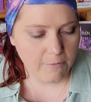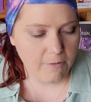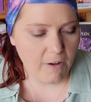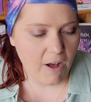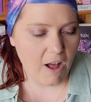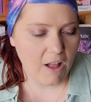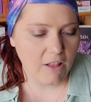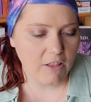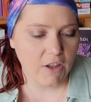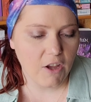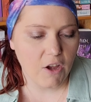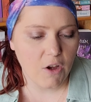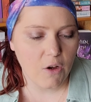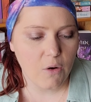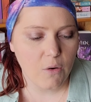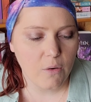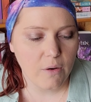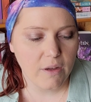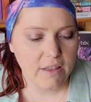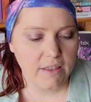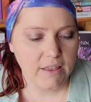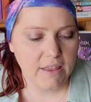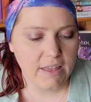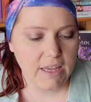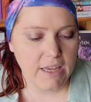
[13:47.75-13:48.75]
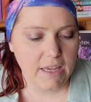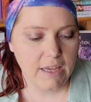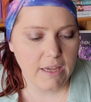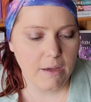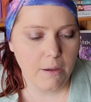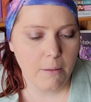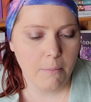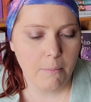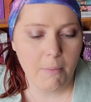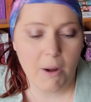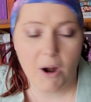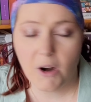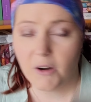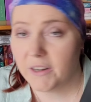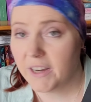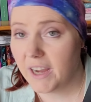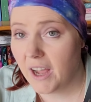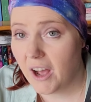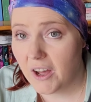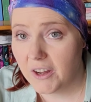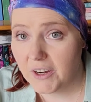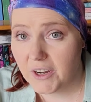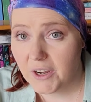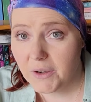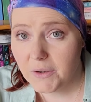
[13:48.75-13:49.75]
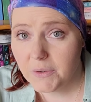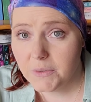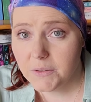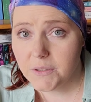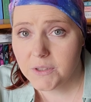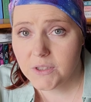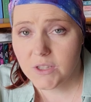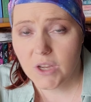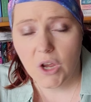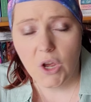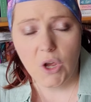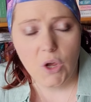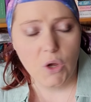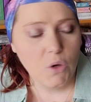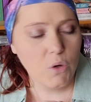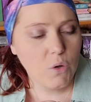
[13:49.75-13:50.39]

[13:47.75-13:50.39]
follow the Marianos